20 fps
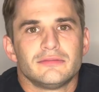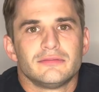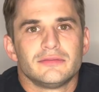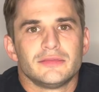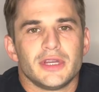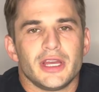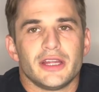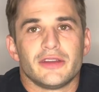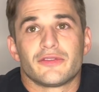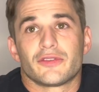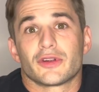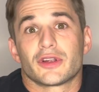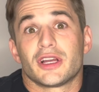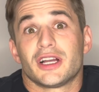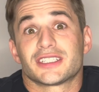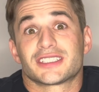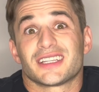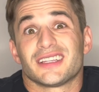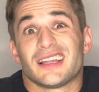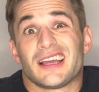And for
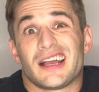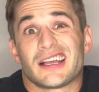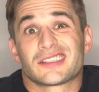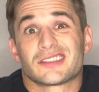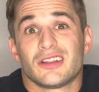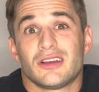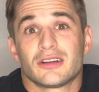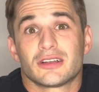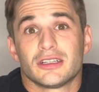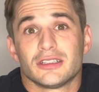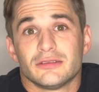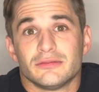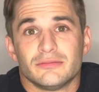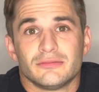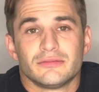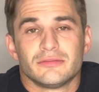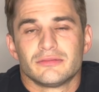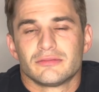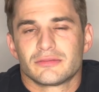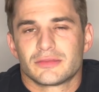guys to last longer,
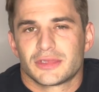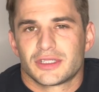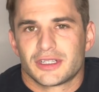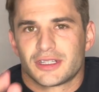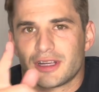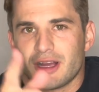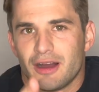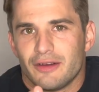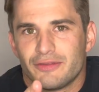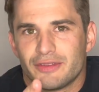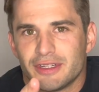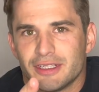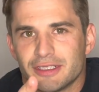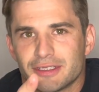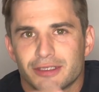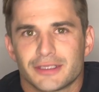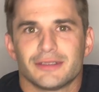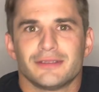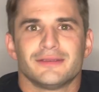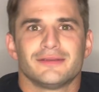
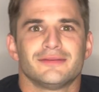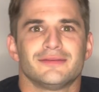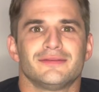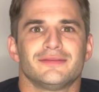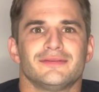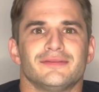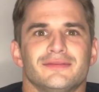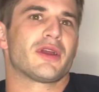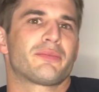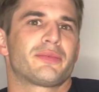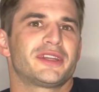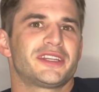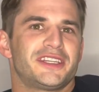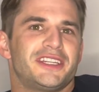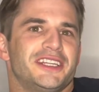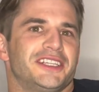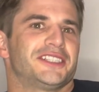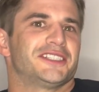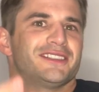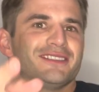confidence.
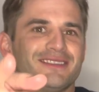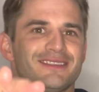Repetition.